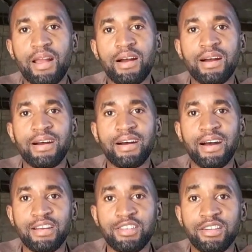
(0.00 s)

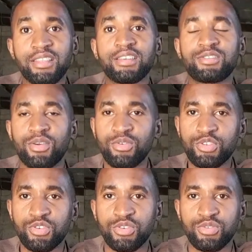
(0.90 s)
actually the
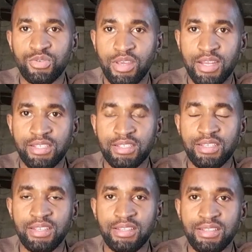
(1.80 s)
solution to that
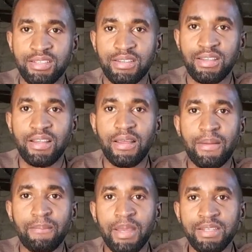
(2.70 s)
is
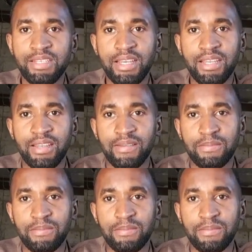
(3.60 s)
maintain.